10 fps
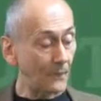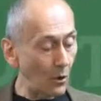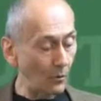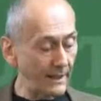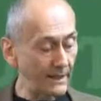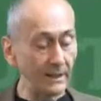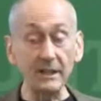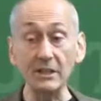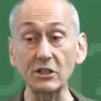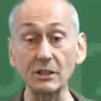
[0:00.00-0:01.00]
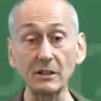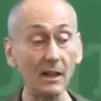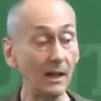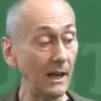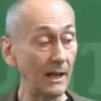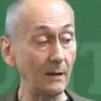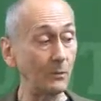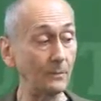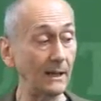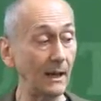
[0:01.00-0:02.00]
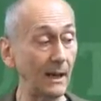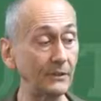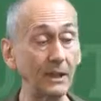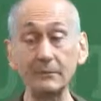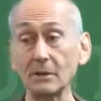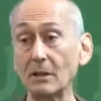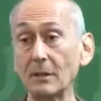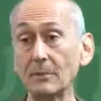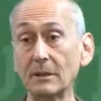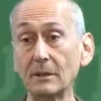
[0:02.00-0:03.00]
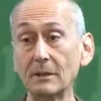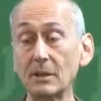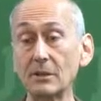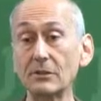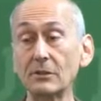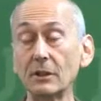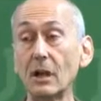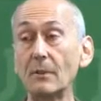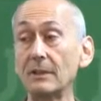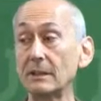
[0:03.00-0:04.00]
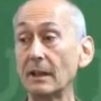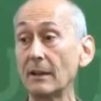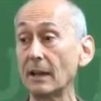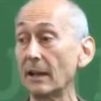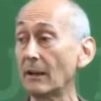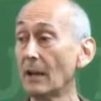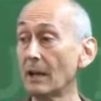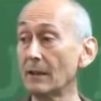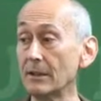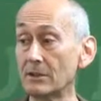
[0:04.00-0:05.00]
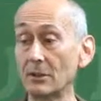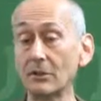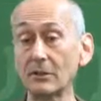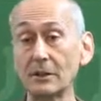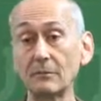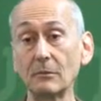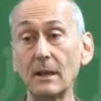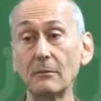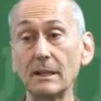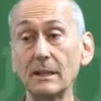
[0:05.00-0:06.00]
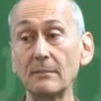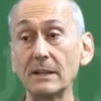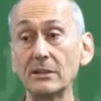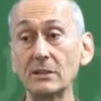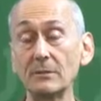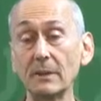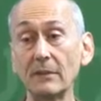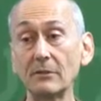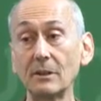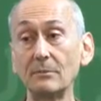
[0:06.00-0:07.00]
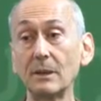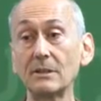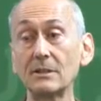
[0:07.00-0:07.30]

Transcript: And in addition, and I won't have time to talk about it, there's also the commentary layer, the journal that Wendy mentioned, Behavioral and Brain